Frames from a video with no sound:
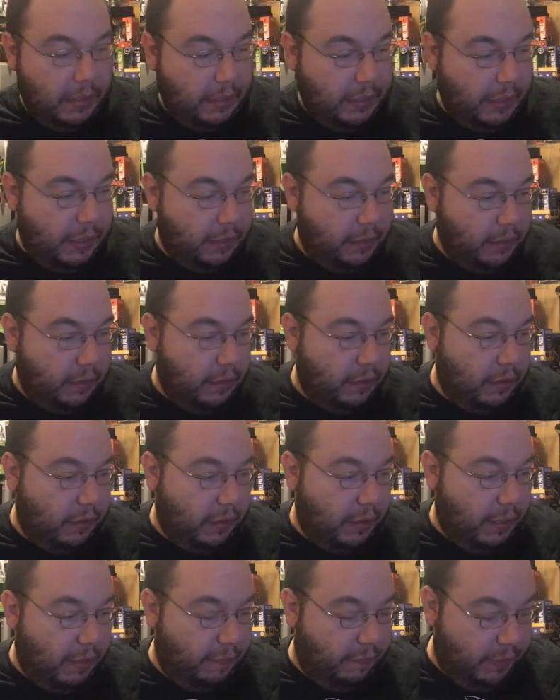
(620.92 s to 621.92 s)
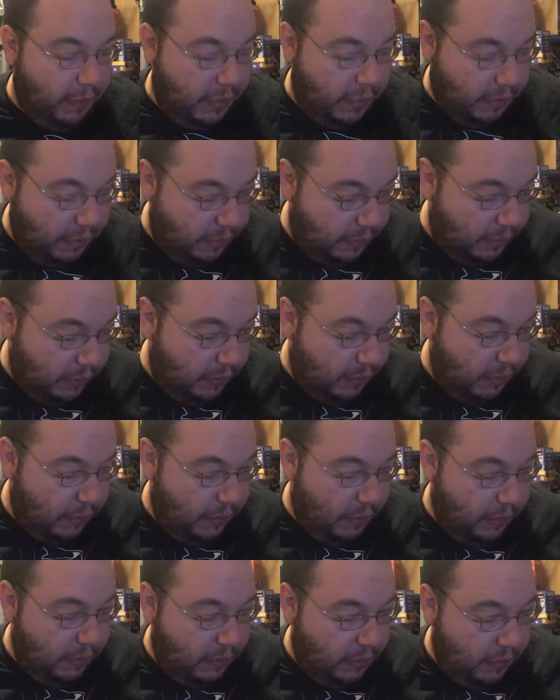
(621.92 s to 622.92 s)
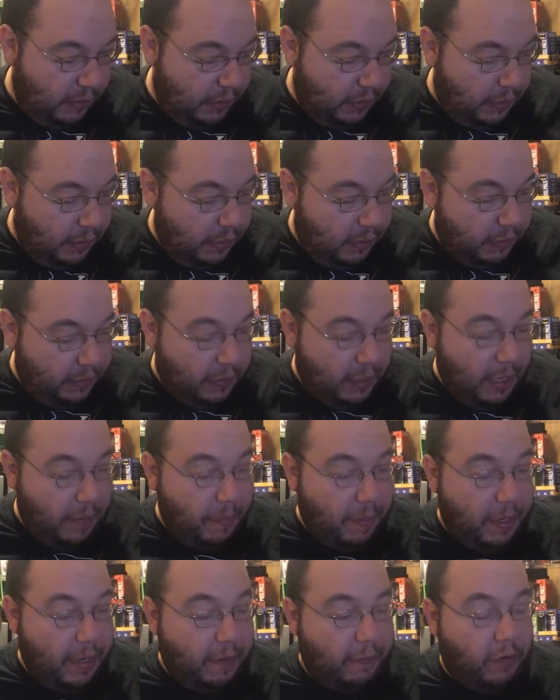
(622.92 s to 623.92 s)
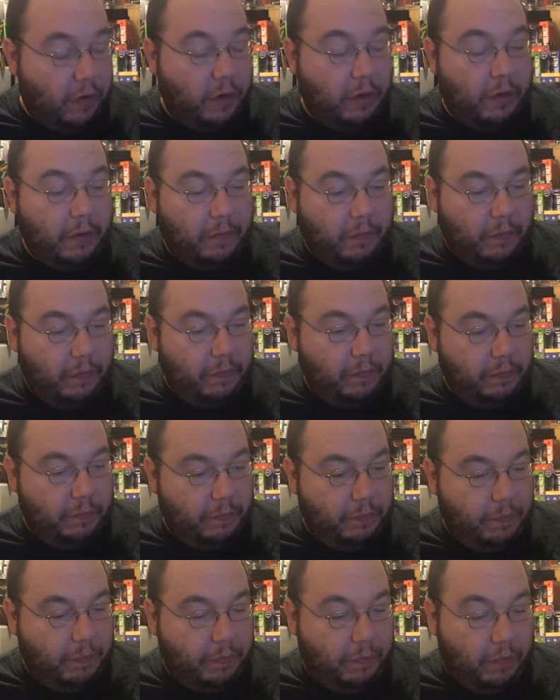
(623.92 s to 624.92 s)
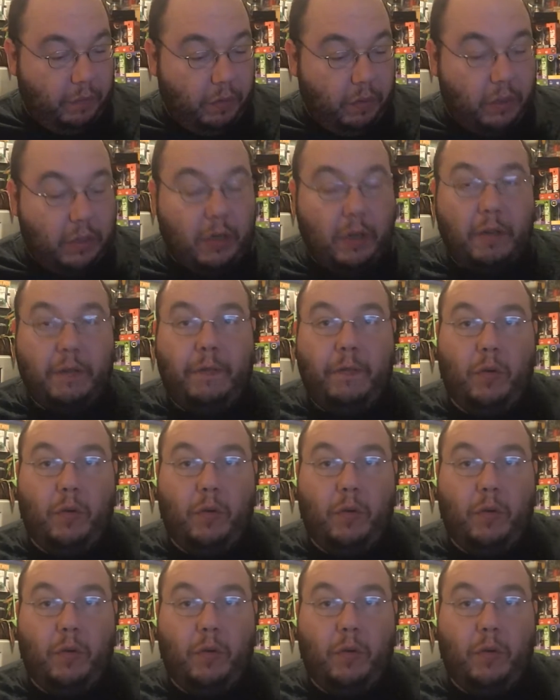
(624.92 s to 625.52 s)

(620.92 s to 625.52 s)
Needs a little love there. This game I never heard of before, called